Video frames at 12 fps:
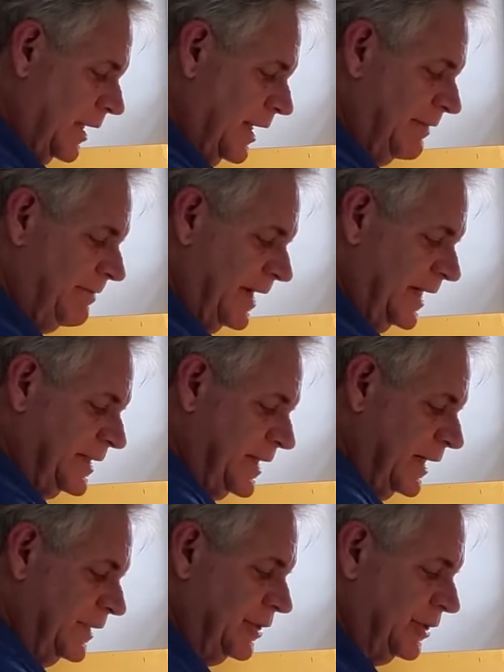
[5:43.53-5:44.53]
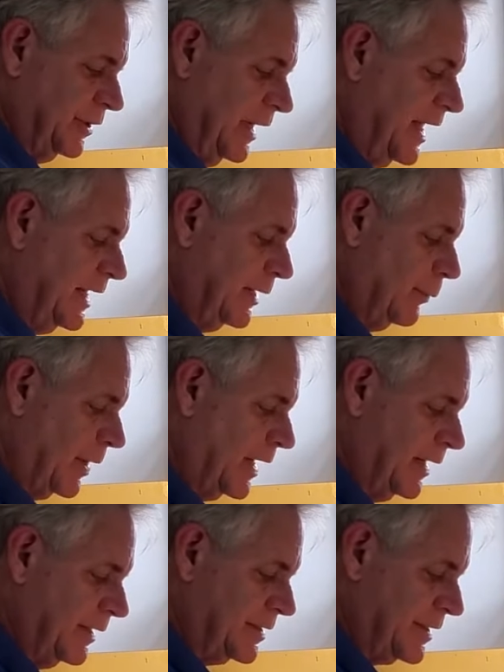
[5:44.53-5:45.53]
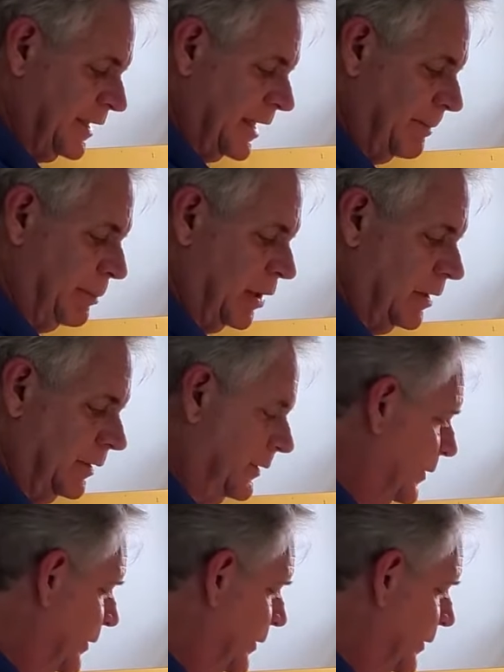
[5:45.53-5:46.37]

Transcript: if I touch anywhere, it's going to burn.